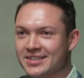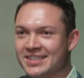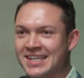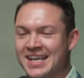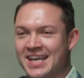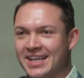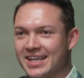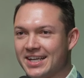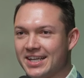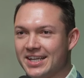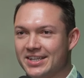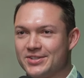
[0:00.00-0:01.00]
and kind
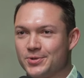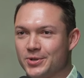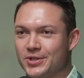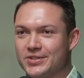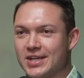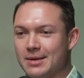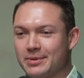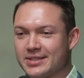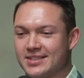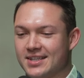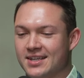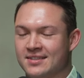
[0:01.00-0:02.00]
of get into a good topic
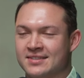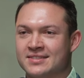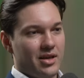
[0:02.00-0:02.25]
today.